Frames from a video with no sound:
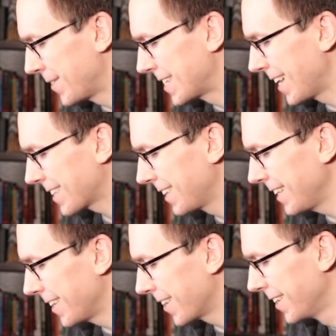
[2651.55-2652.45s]
not
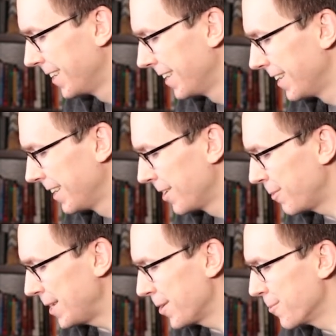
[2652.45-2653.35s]
clear, we
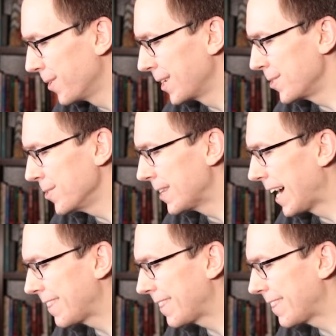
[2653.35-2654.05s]
don't want to do that.